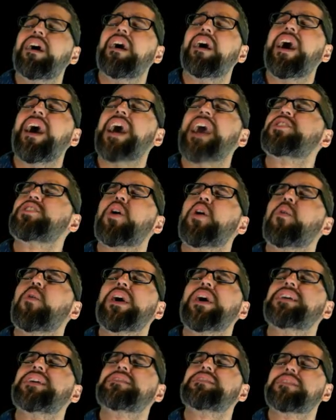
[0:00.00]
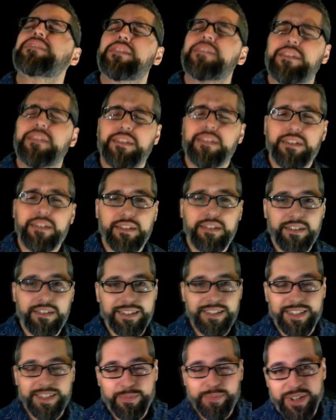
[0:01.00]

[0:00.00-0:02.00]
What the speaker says: As always, this is